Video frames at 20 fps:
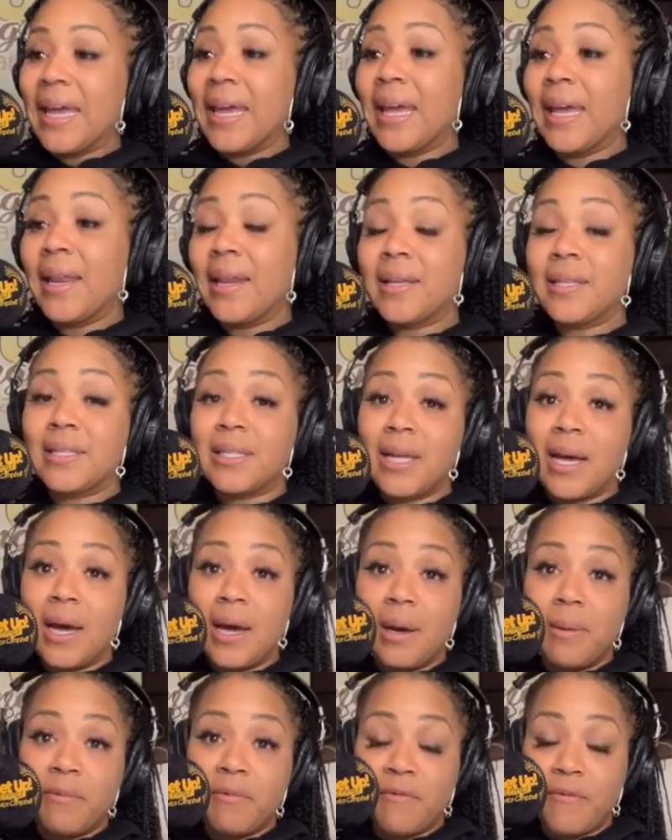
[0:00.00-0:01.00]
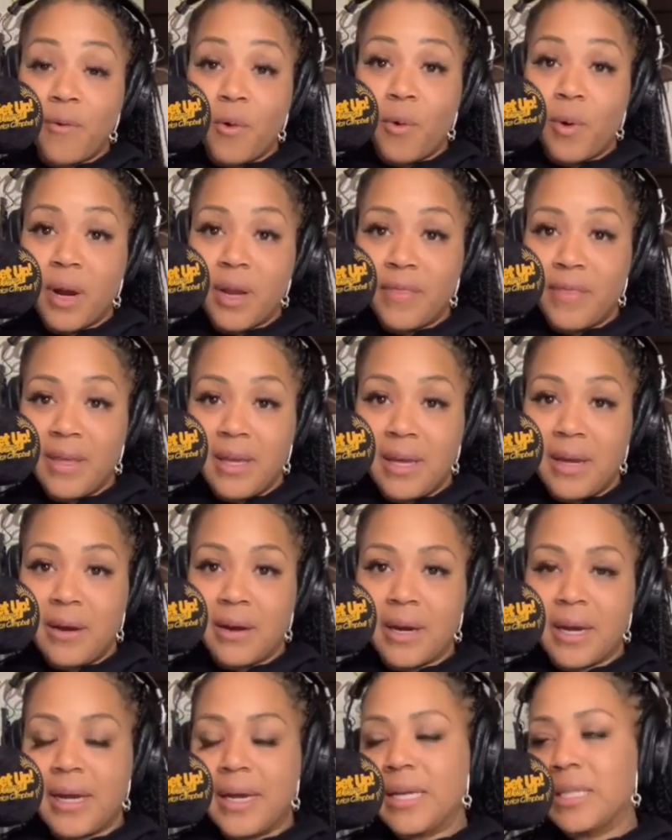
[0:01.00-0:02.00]
It is time for the
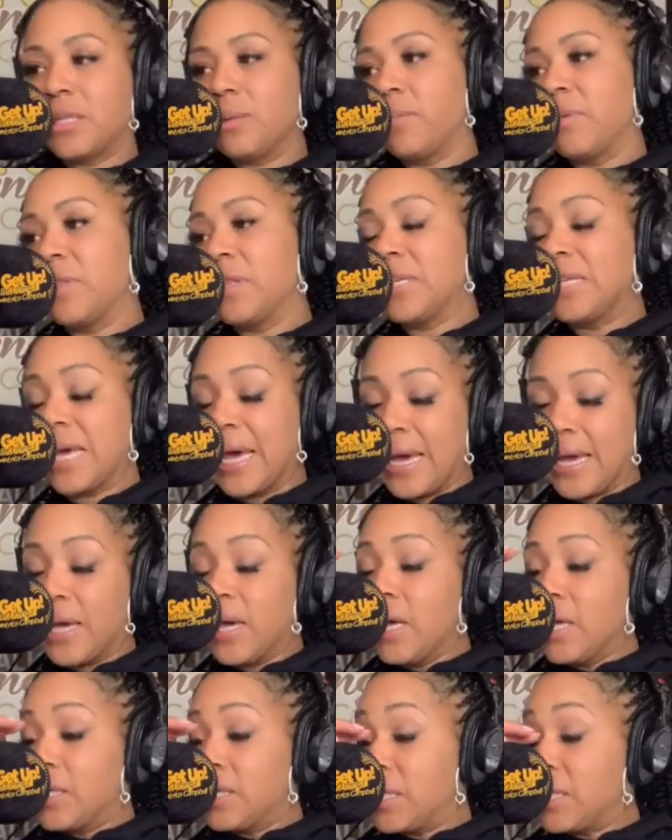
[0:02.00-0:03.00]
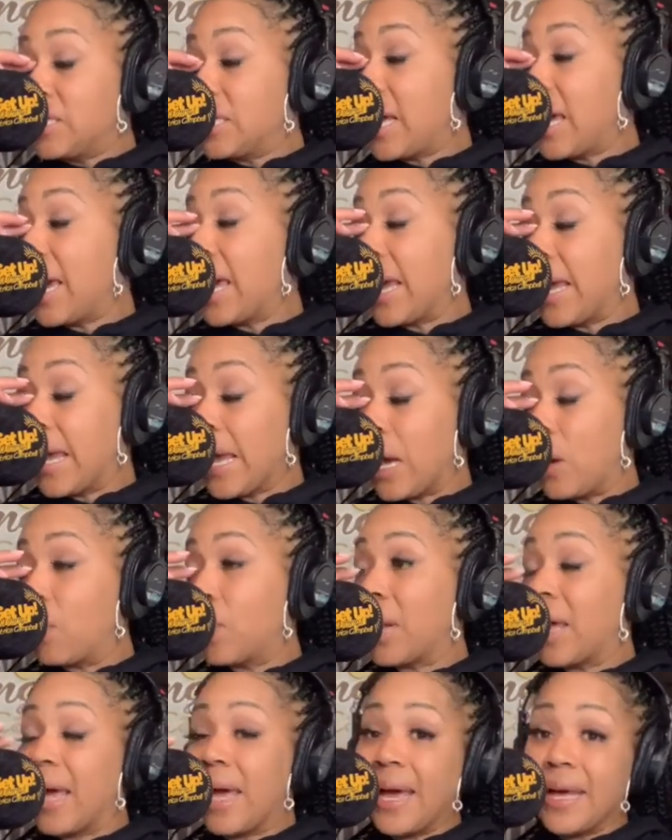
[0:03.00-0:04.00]
Ericaism of the day. Today, I
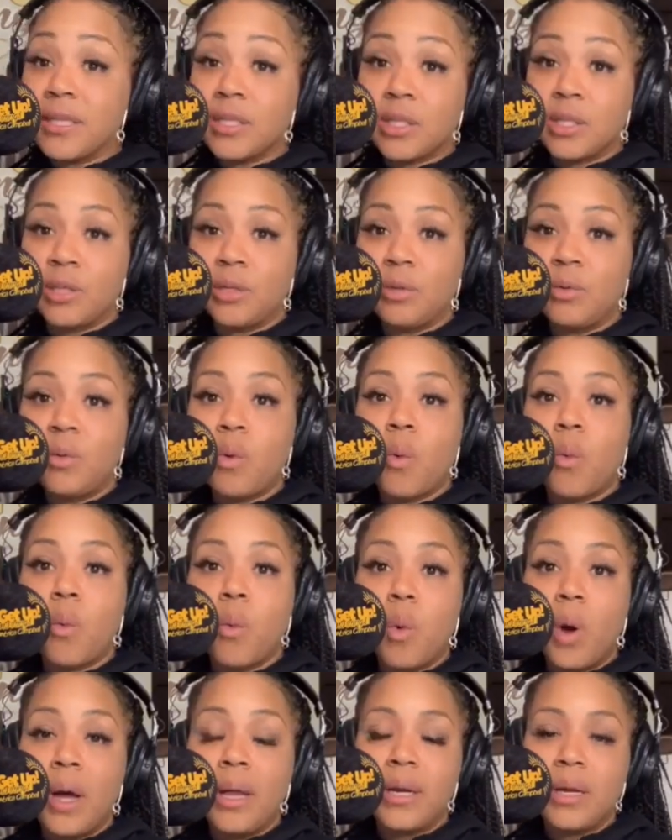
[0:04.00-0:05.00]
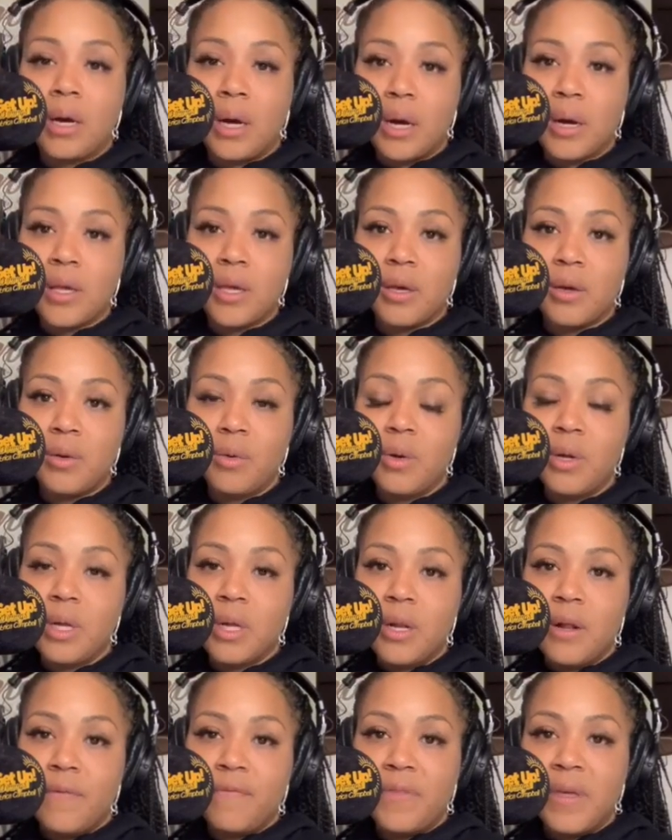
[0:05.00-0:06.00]
want to ask you, what are you
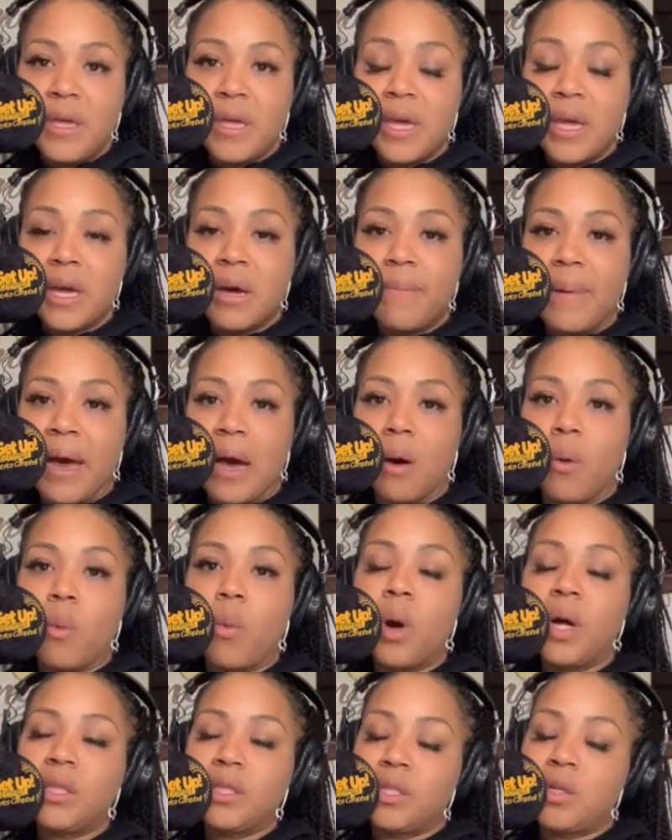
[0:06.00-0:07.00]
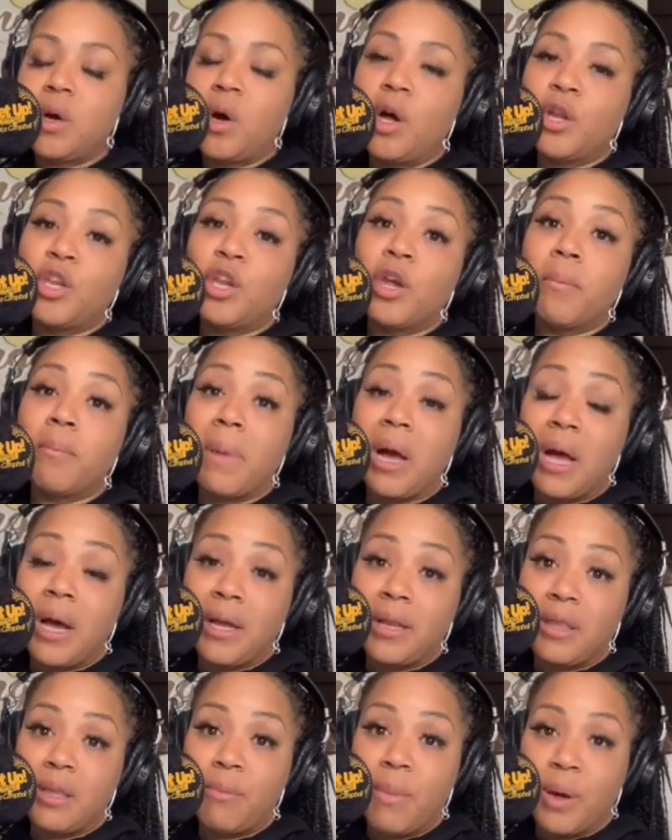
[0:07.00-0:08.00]
thinking about? What's on your
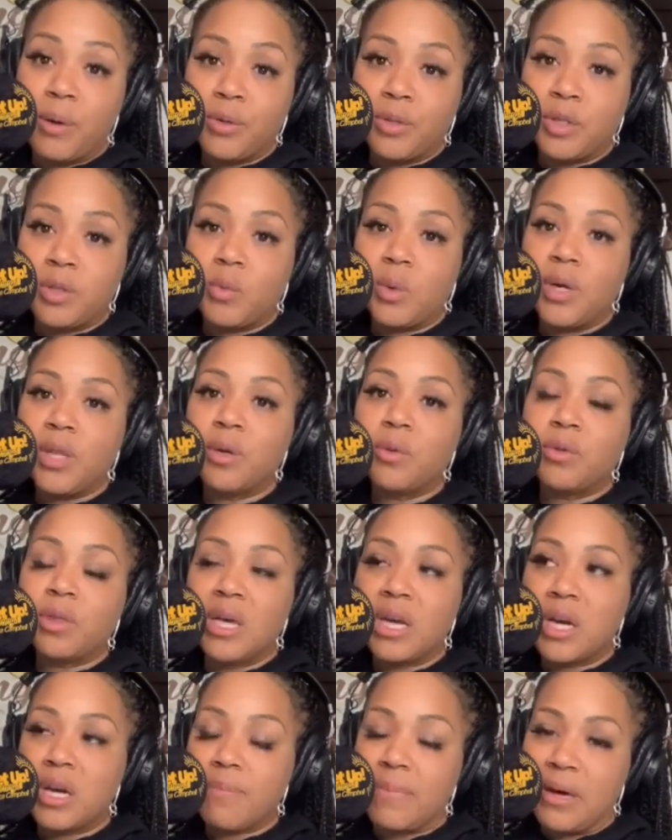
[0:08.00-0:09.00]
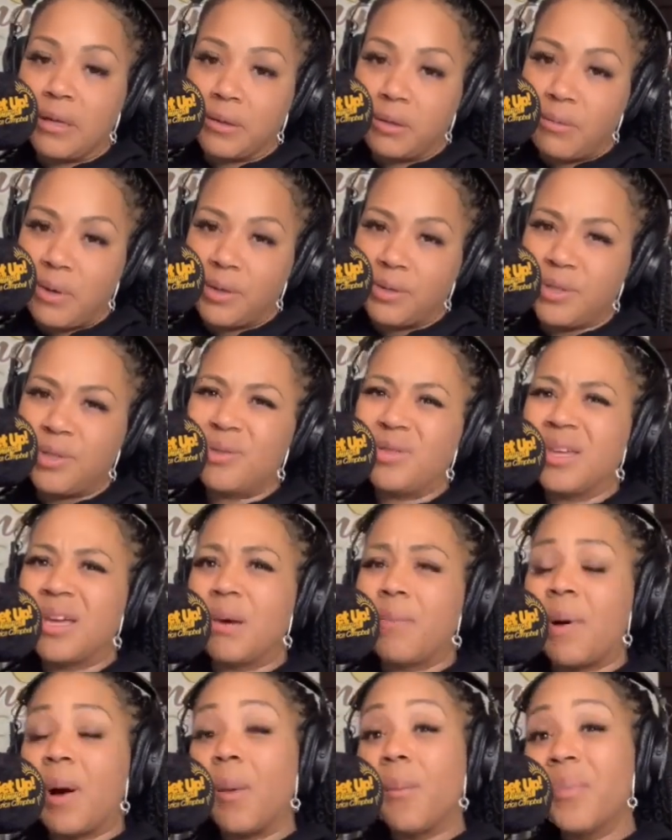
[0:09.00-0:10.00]
mind the most? What do you think about the most? Do you think
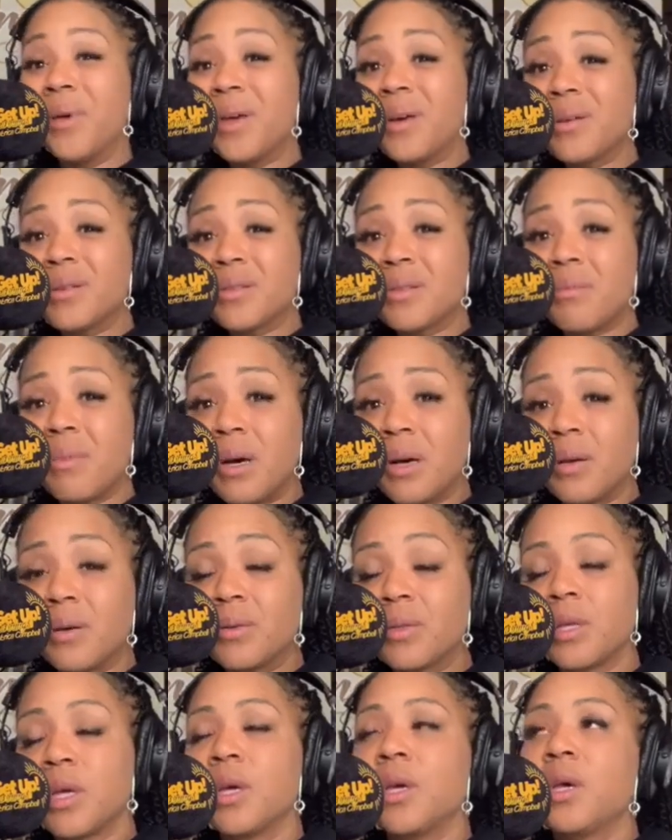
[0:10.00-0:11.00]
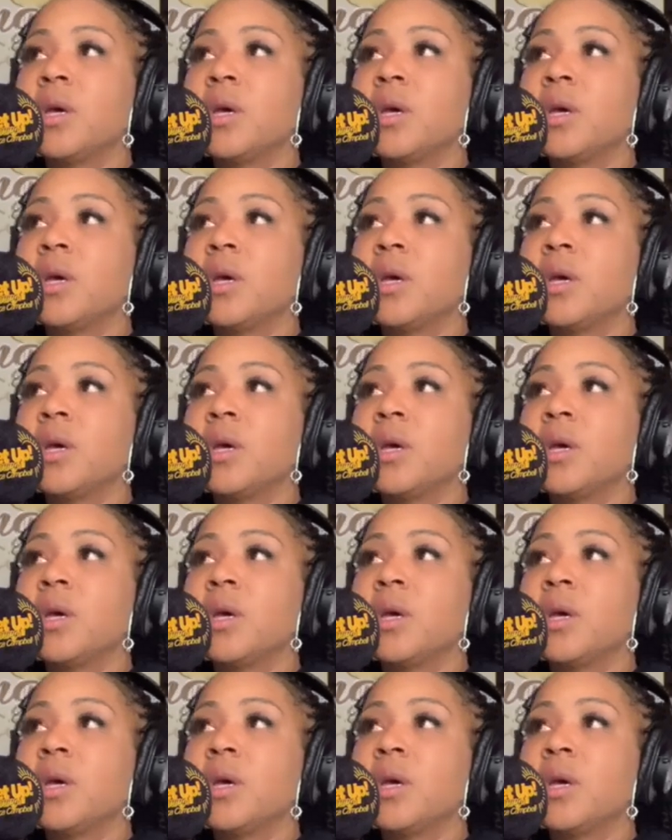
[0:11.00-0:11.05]
about bills the most?